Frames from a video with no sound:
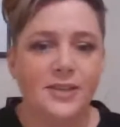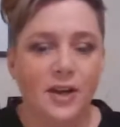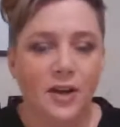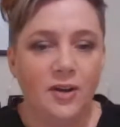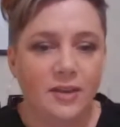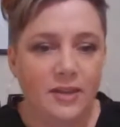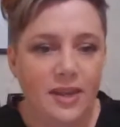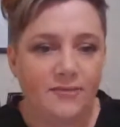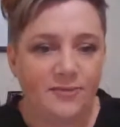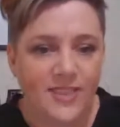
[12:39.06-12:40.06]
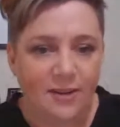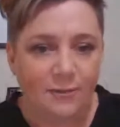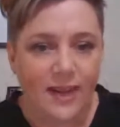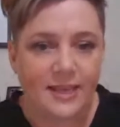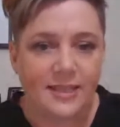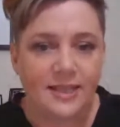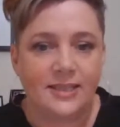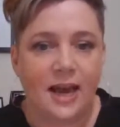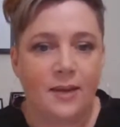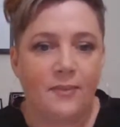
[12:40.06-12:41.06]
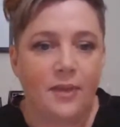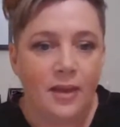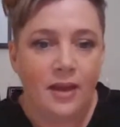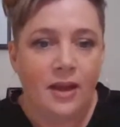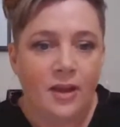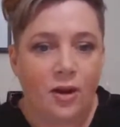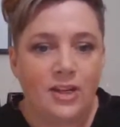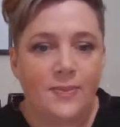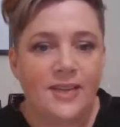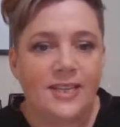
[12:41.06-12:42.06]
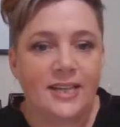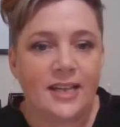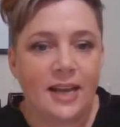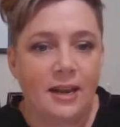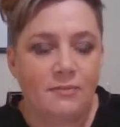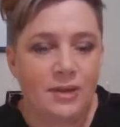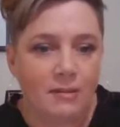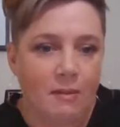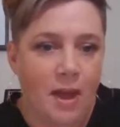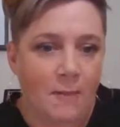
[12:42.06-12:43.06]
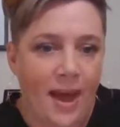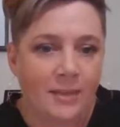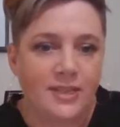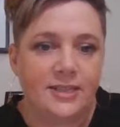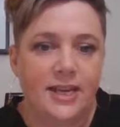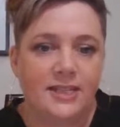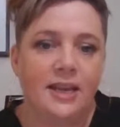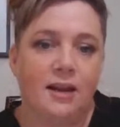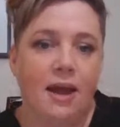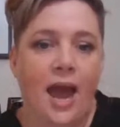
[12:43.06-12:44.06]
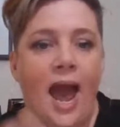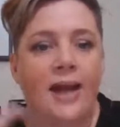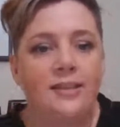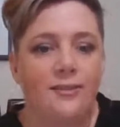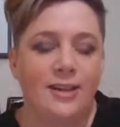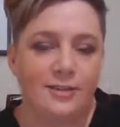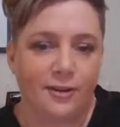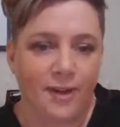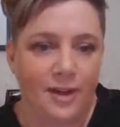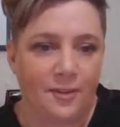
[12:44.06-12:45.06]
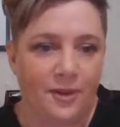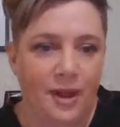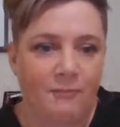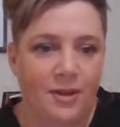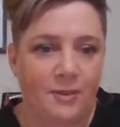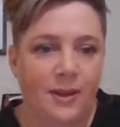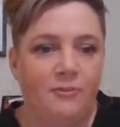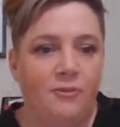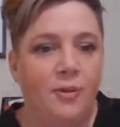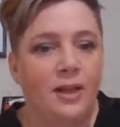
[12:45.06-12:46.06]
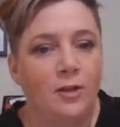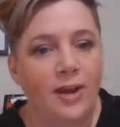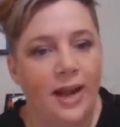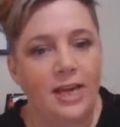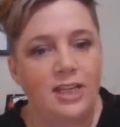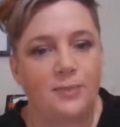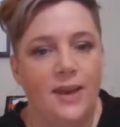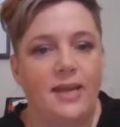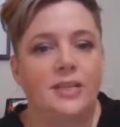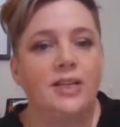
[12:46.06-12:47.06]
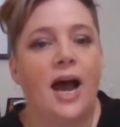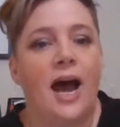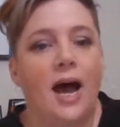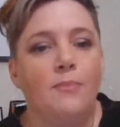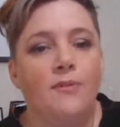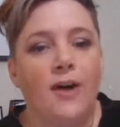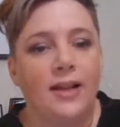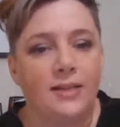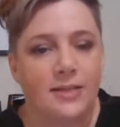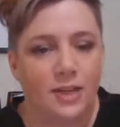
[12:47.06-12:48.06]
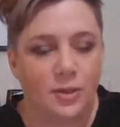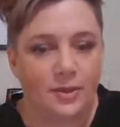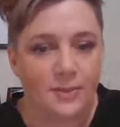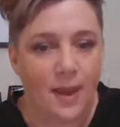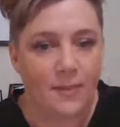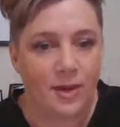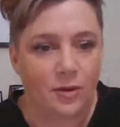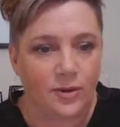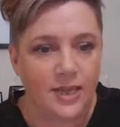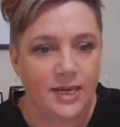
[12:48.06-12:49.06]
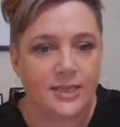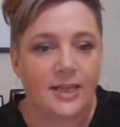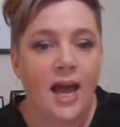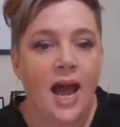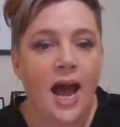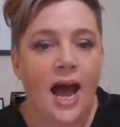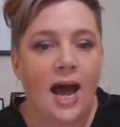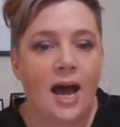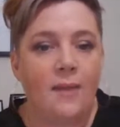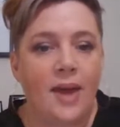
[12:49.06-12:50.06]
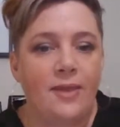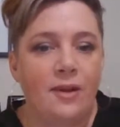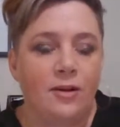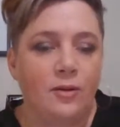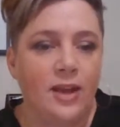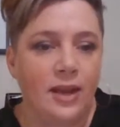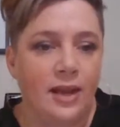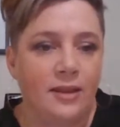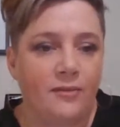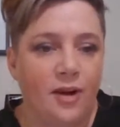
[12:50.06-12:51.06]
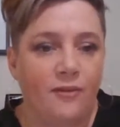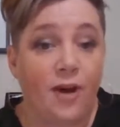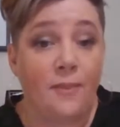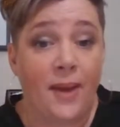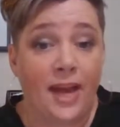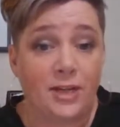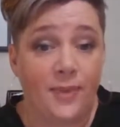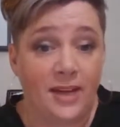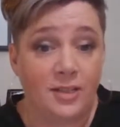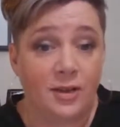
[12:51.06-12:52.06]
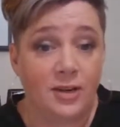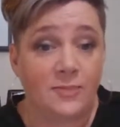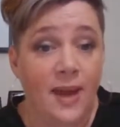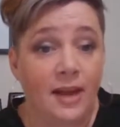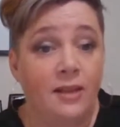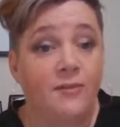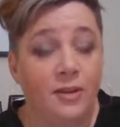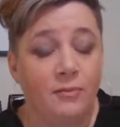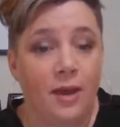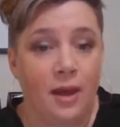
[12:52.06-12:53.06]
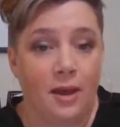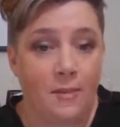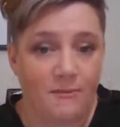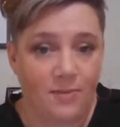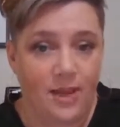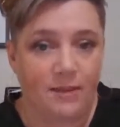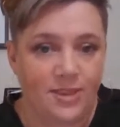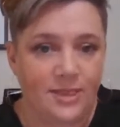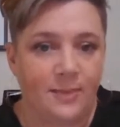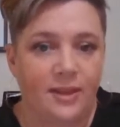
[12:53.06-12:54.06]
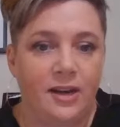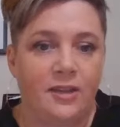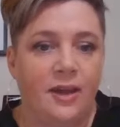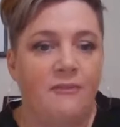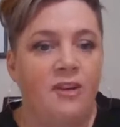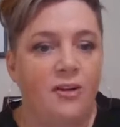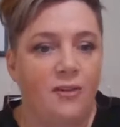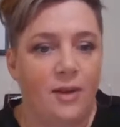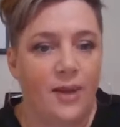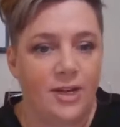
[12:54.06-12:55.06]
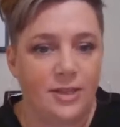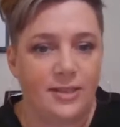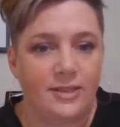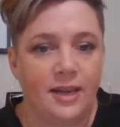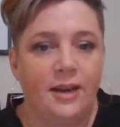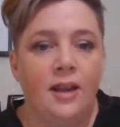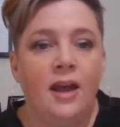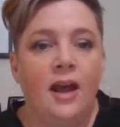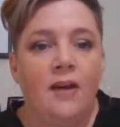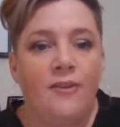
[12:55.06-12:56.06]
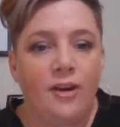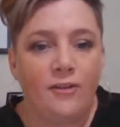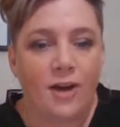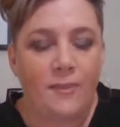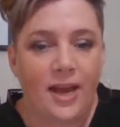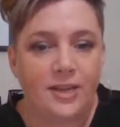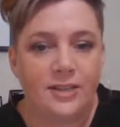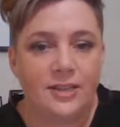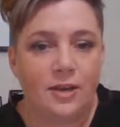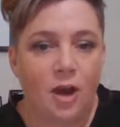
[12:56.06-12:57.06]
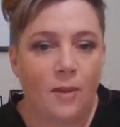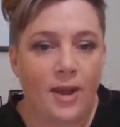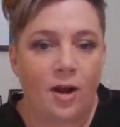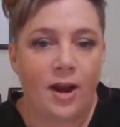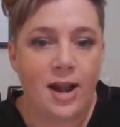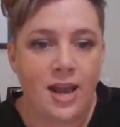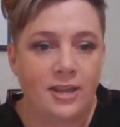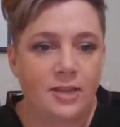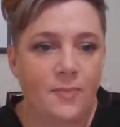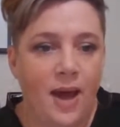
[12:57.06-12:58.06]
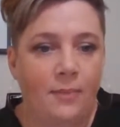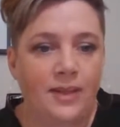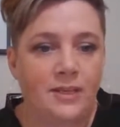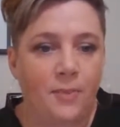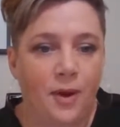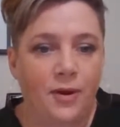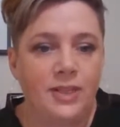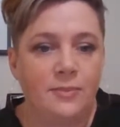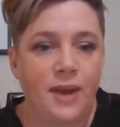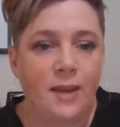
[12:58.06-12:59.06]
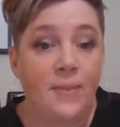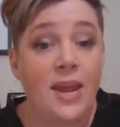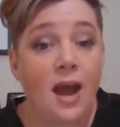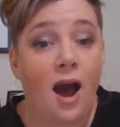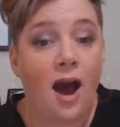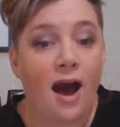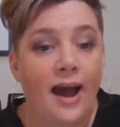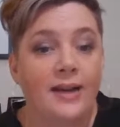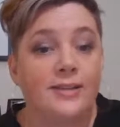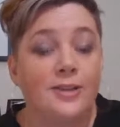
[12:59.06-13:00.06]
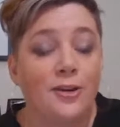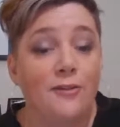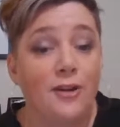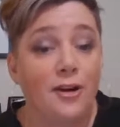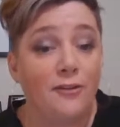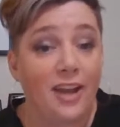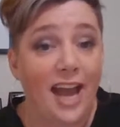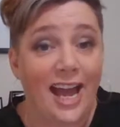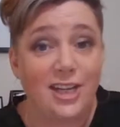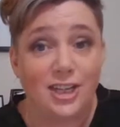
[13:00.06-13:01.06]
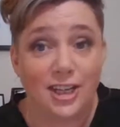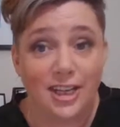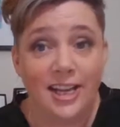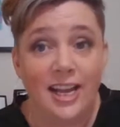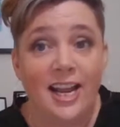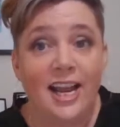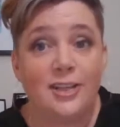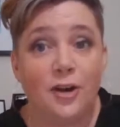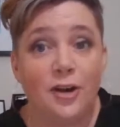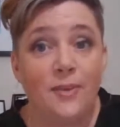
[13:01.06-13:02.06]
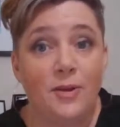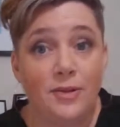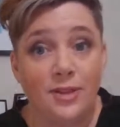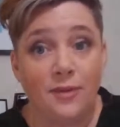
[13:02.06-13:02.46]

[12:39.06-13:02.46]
So the safe place is going to be detecting activities not available on the platform, including hate speech, violent, sexual, and spammy content. And they're looking at the verified page badge. So they're expanding the visibility of that verified badge. As I said, verified pages can comment on another public's post, may appear higher. So the verification is going to be good.